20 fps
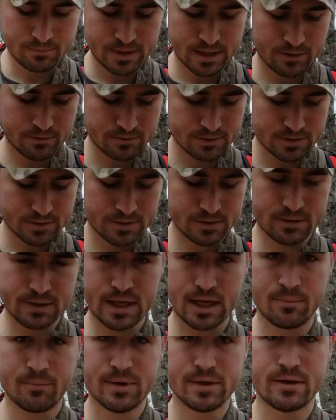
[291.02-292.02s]
mount
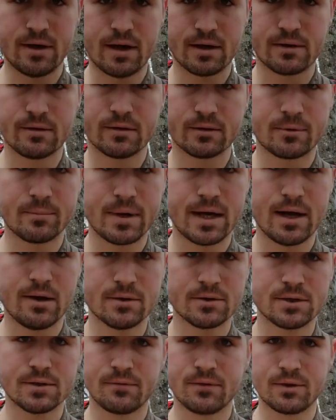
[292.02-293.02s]
like a binocular pouch